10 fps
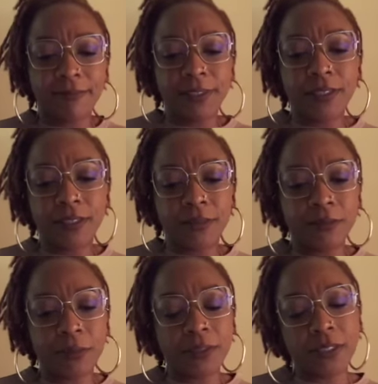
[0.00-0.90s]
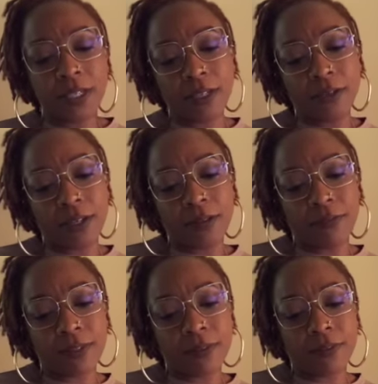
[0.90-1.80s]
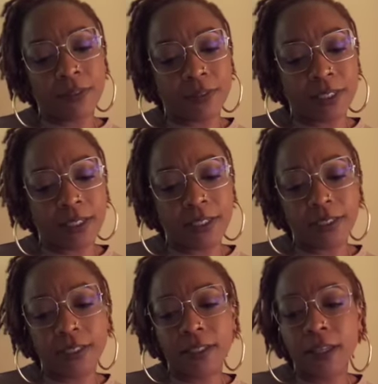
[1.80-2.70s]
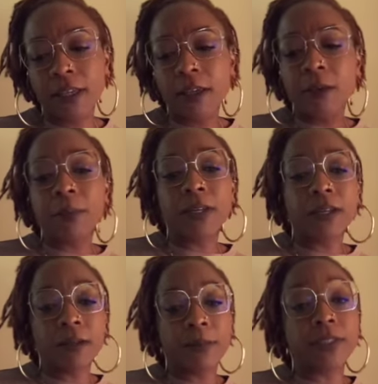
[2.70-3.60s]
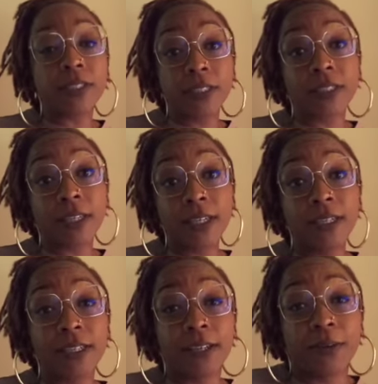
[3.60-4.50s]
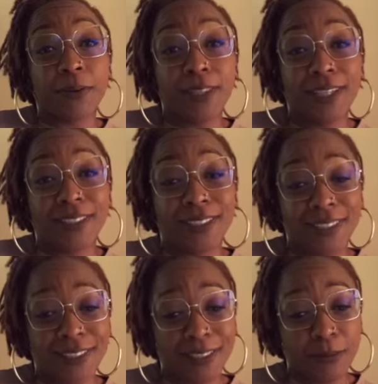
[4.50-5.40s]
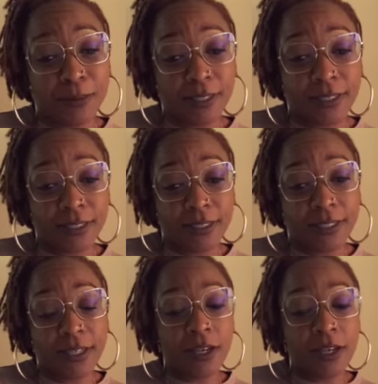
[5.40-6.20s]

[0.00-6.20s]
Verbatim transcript: You know? A person can't know how you feel if you don't say anything. But it could have been cheating that ended the relationship, honestly.